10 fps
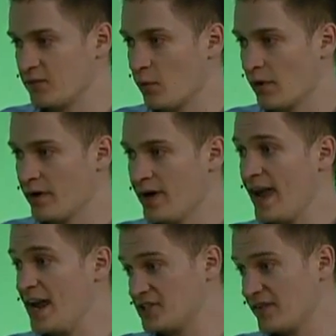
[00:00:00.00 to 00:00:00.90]
for
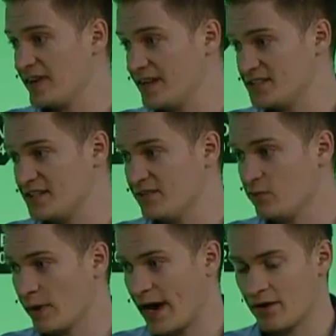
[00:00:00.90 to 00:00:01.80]
HIV and
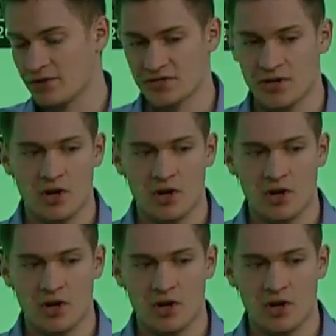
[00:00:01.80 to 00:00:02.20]
CD4 counters.